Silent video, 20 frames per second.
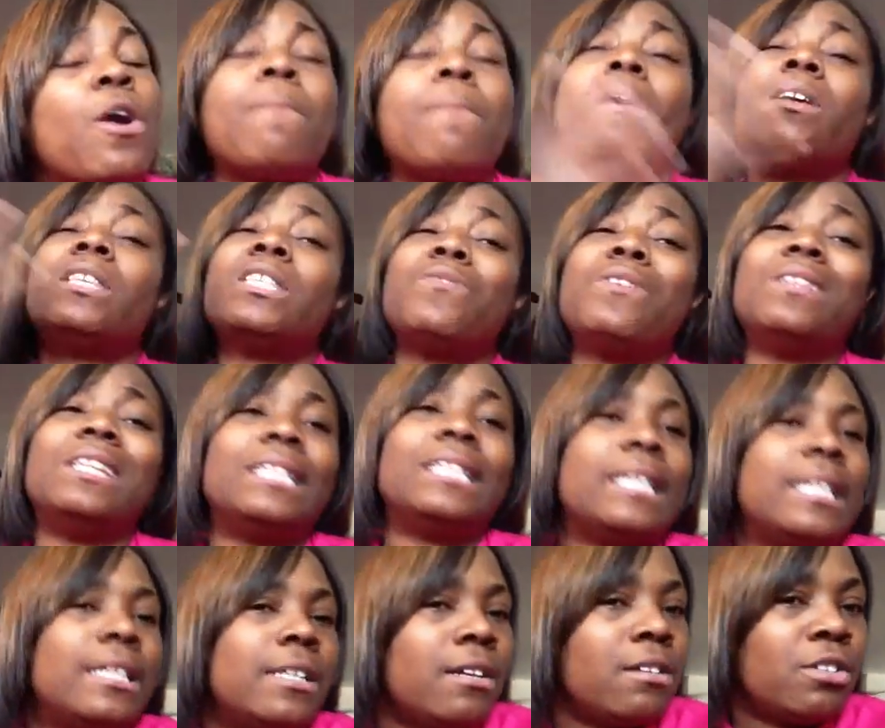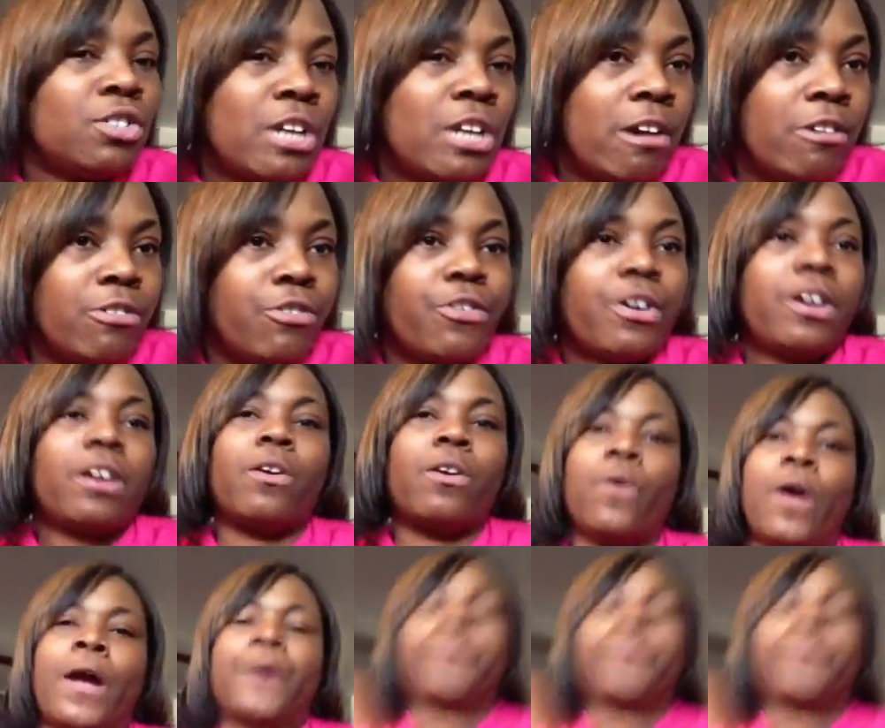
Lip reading: I'm also on this clinical trial drug. Okay.